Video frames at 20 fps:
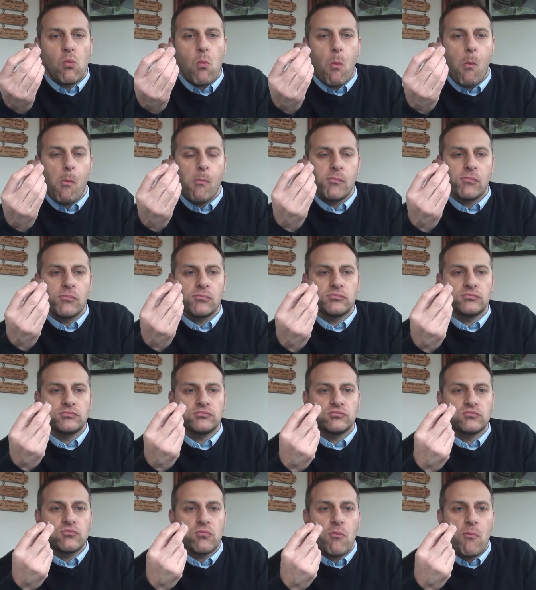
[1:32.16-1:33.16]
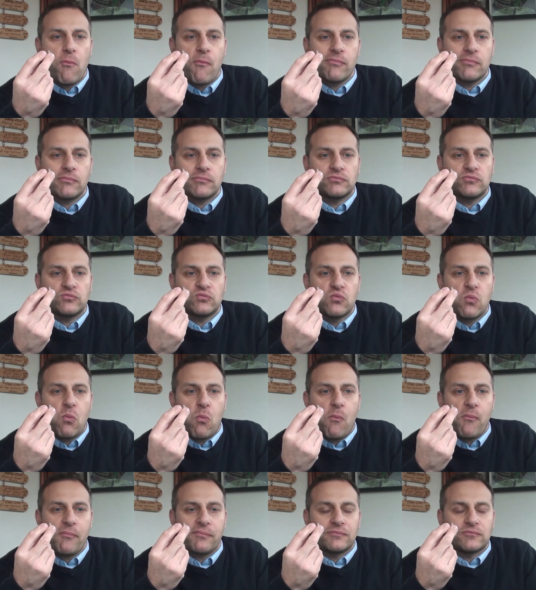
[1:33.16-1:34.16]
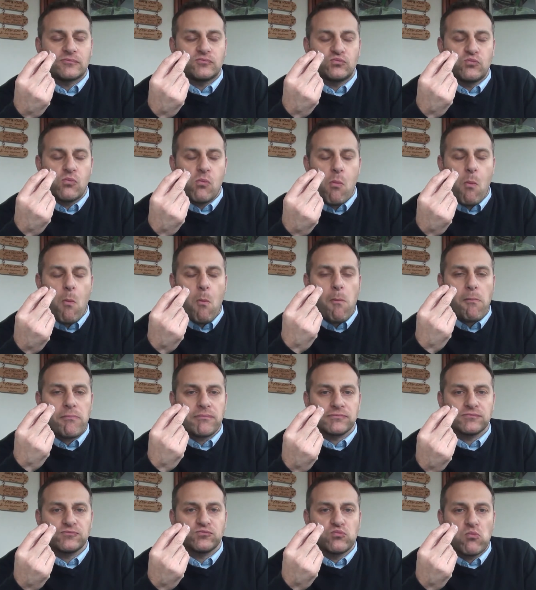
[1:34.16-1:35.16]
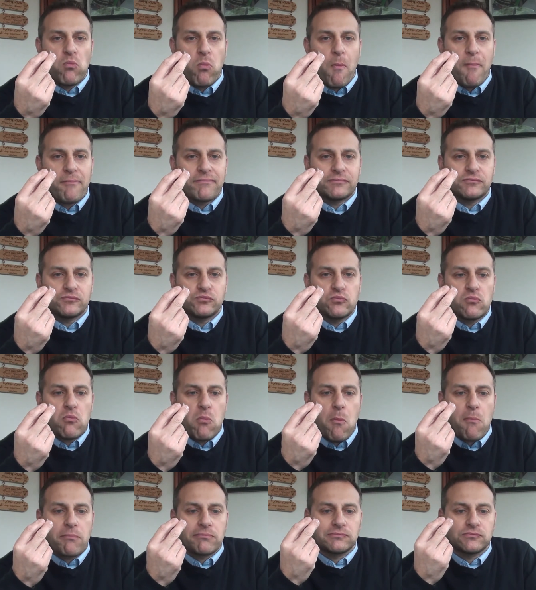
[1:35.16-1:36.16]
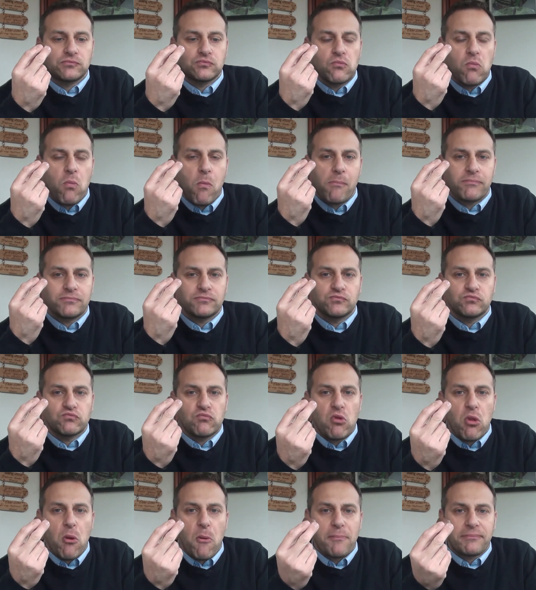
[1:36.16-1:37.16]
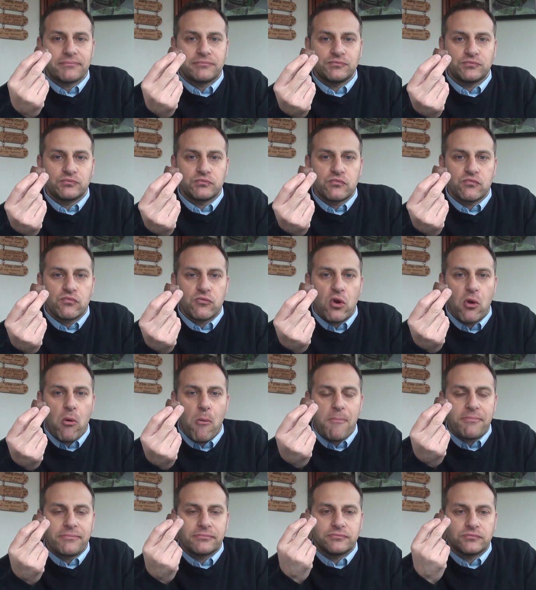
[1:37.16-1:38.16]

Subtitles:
Nobody speaks.